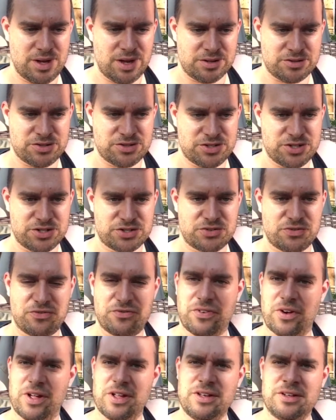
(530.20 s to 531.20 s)
it's just
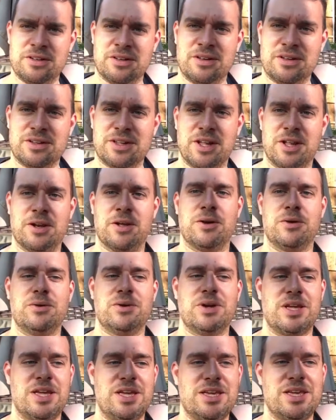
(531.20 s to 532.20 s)
fun.
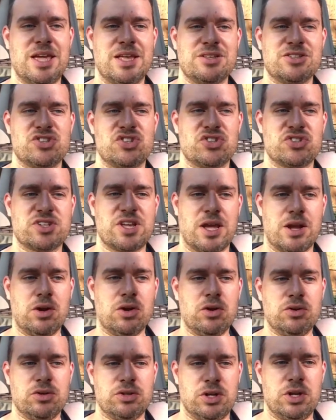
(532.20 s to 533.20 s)
He can
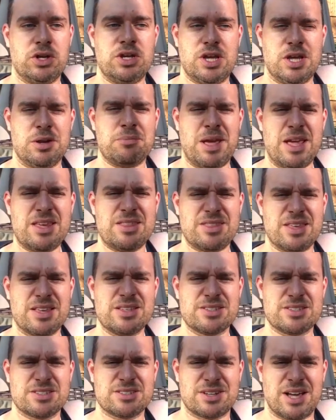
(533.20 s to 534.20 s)
scare you. He can make
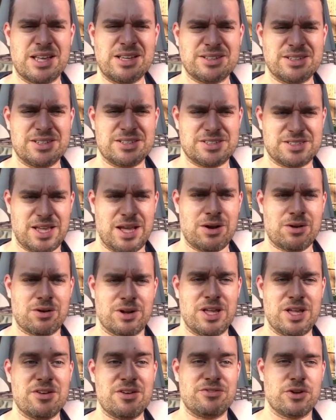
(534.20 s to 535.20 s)
things slightly
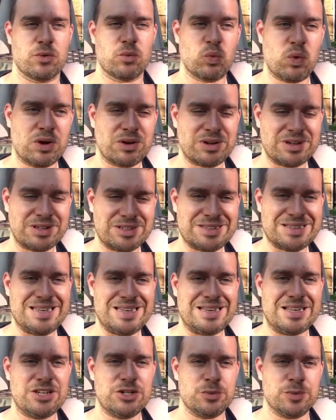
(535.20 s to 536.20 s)
scary if you're willing to
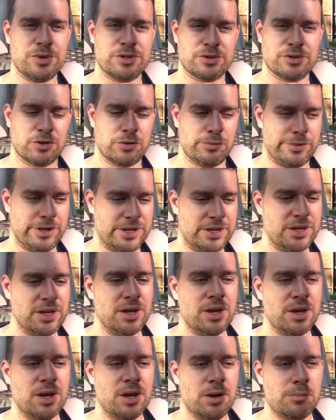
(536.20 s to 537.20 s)
get into it a little bit
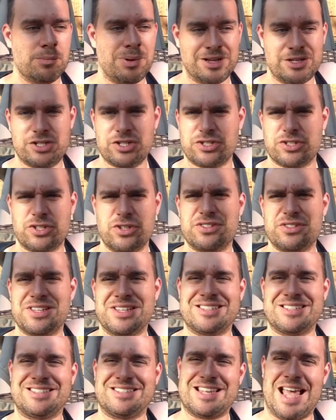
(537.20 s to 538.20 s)
by just
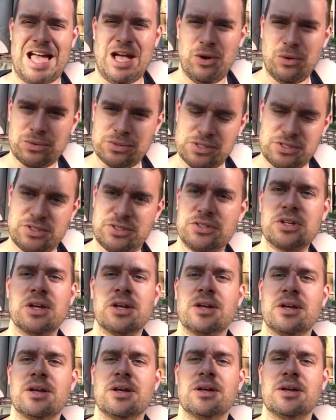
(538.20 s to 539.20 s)
using sounds.
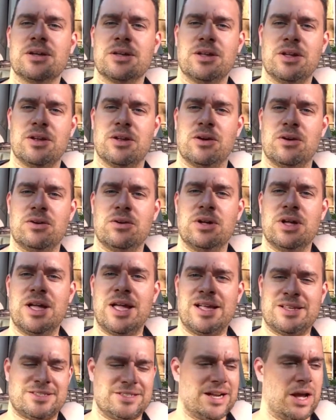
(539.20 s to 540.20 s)

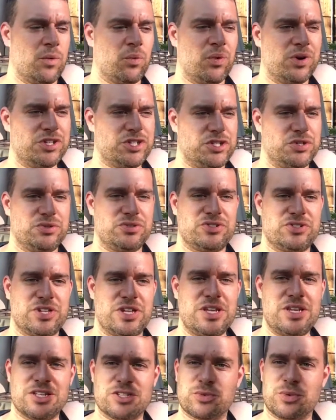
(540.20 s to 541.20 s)
It's not what you
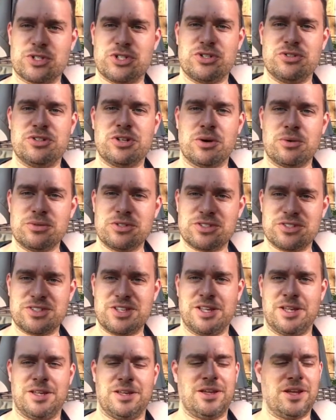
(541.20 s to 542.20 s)
see, it's what you don't
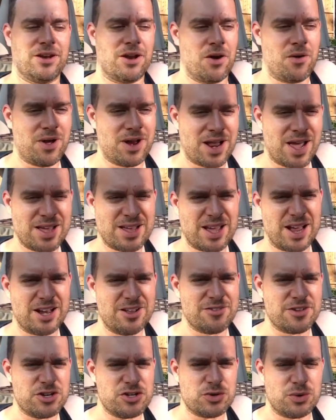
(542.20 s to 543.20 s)
see, and I kind
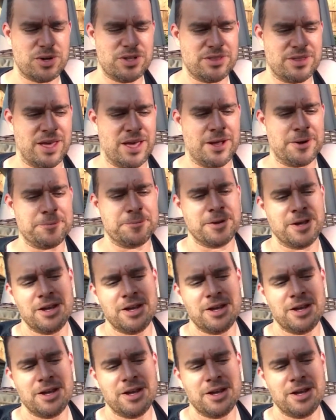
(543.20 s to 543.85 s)
of enjoyed that.